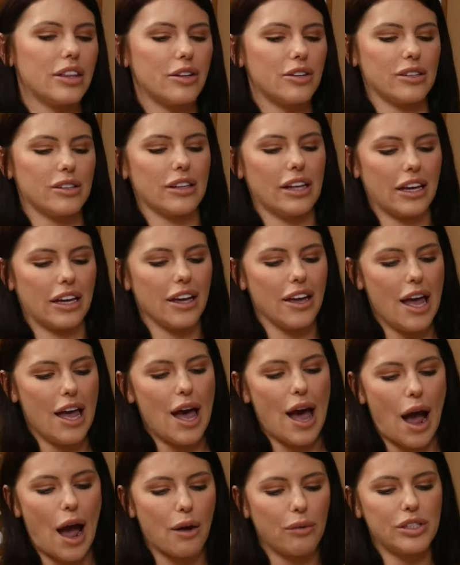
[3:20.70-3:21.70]
there, like,
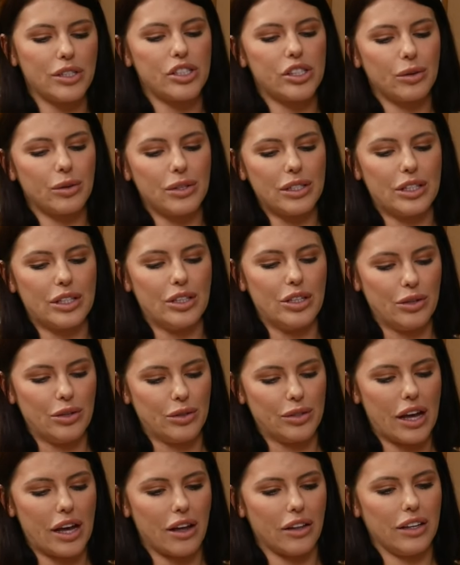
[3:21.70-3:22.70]
I wish there was a
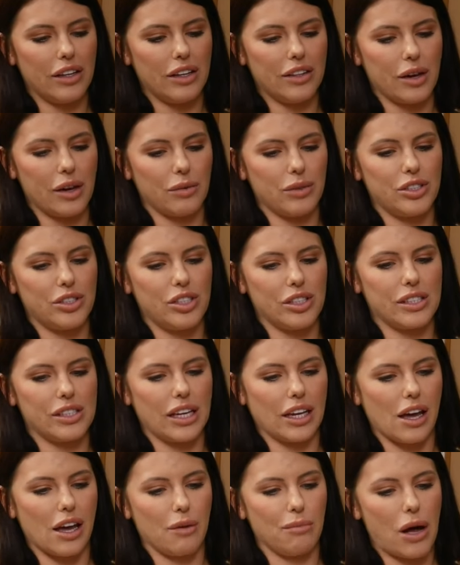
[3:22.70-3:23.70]
news outlet that was just
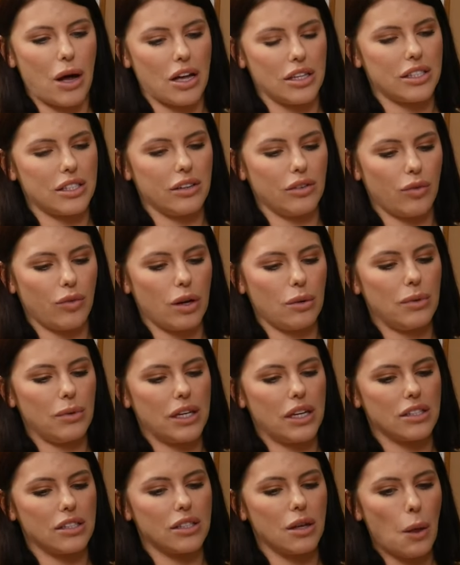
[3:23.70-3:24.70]
like a positive one
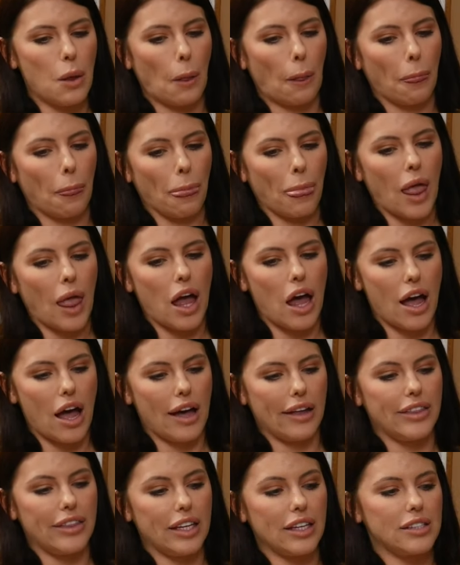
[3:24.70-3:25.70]
because uh,
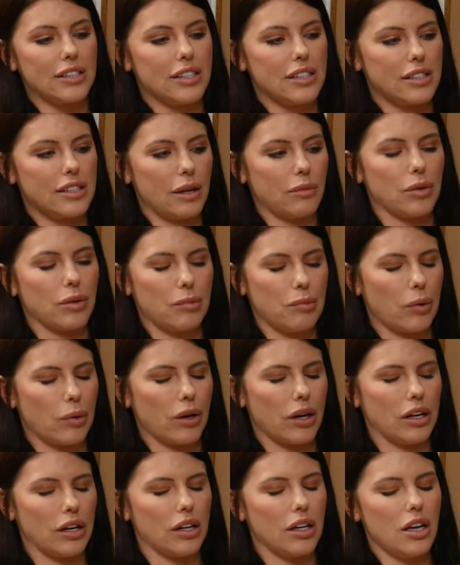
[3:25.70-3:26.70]
I think it's the same with
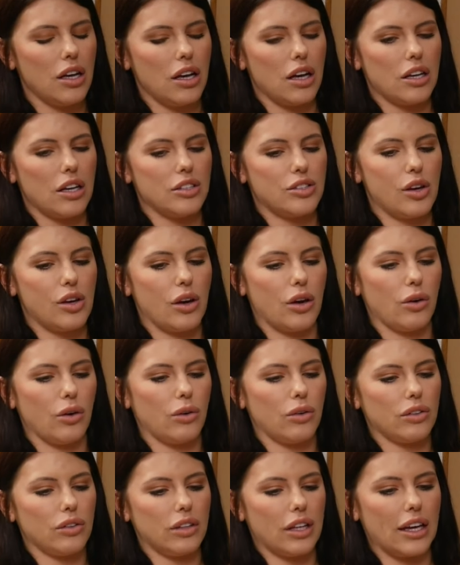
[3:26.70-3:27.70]
porn.
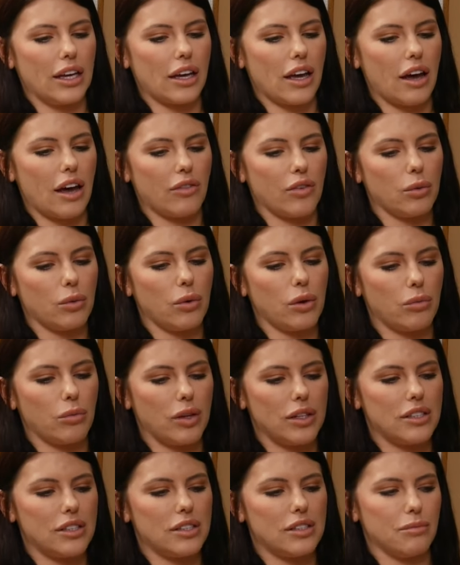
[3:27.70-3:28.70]
So, like, everyone
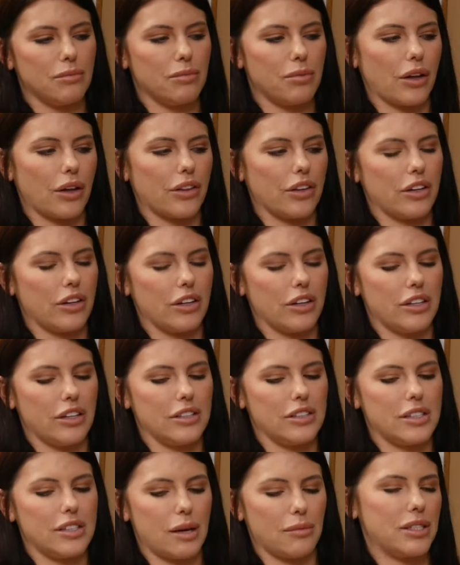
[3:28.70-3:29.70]
wants brother
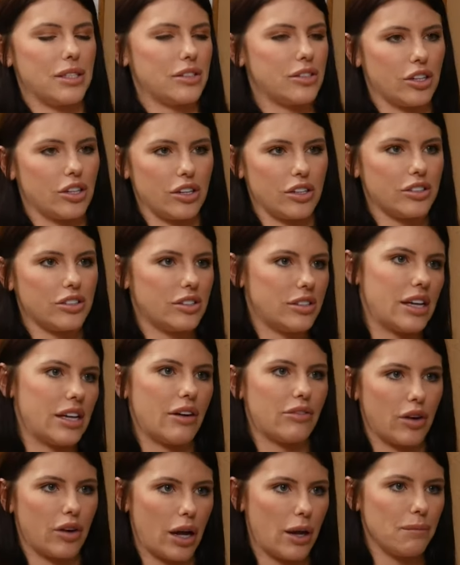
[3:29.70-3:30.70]
and stepsister
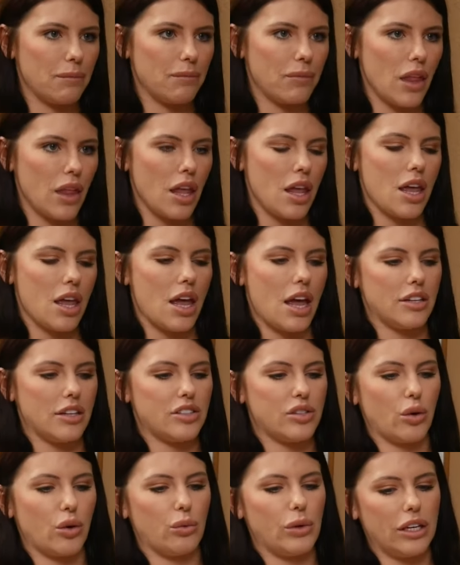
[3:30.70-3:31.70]
stuff, right? Yeah.
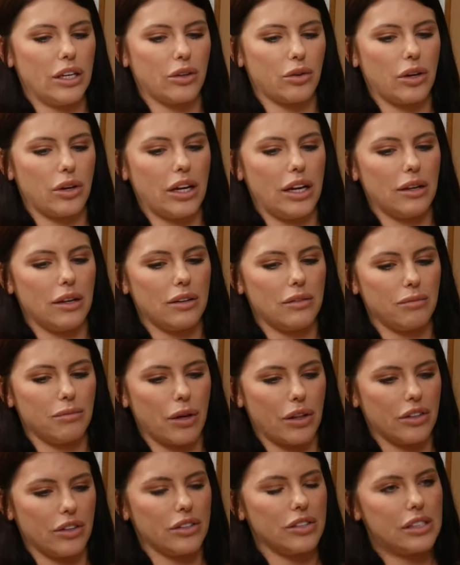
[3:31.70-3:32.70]
So, we create
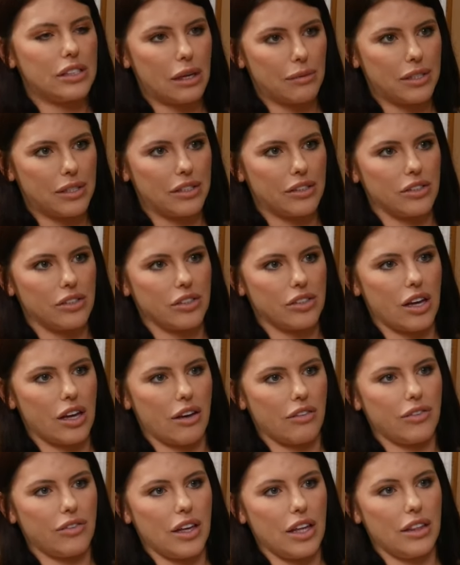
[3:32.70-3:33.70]
brother and stepsister
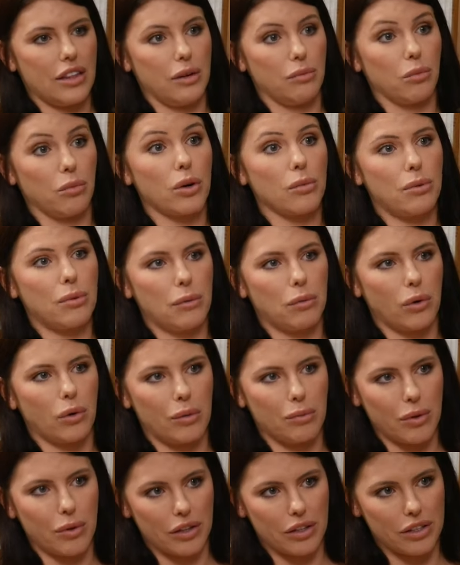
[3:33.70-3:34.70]
stuff. And then more people
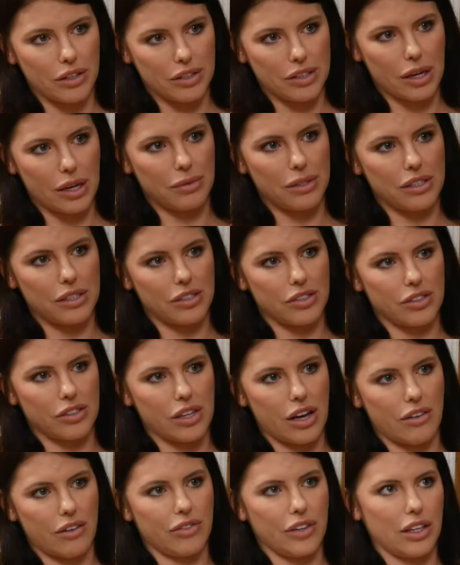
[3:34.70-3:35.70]
want brother and stepsister
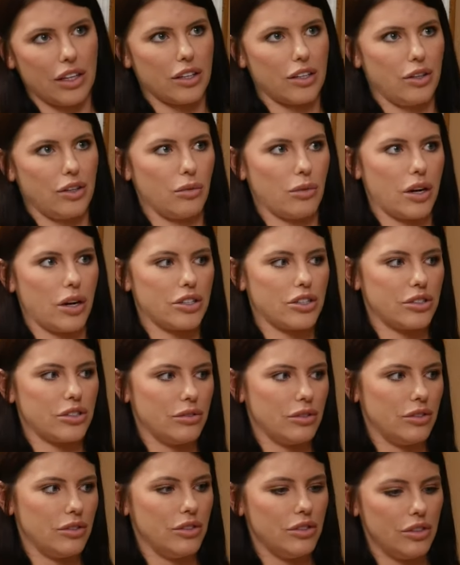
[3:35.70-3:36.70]
stuff. Like, you watch
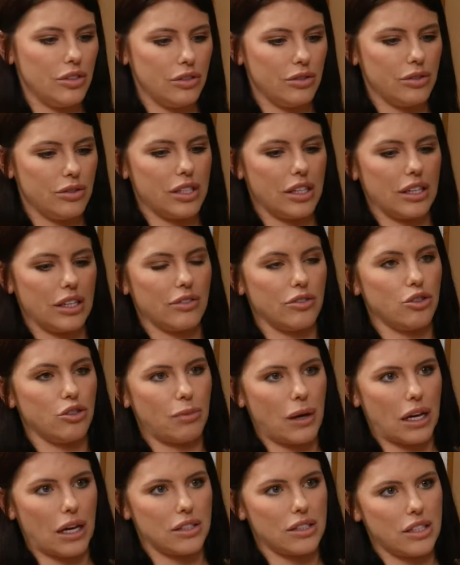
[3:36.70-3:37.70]
news and it gives you
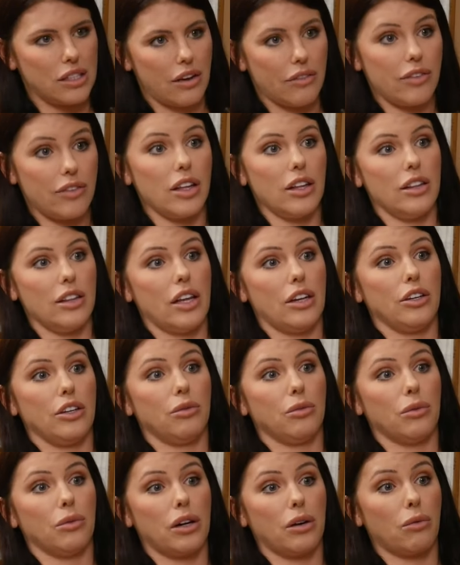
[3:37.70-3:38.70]
bad stuff. And then
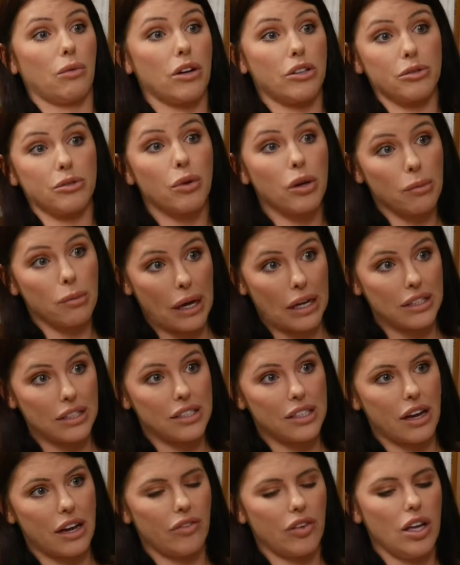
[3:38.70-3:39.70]
you want to watch more bad
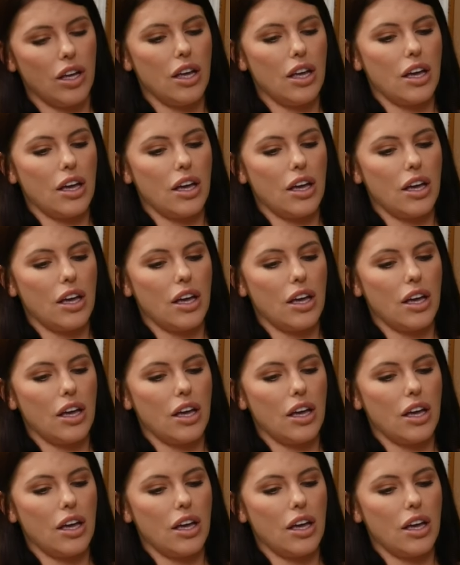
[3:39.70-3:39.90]
stuff.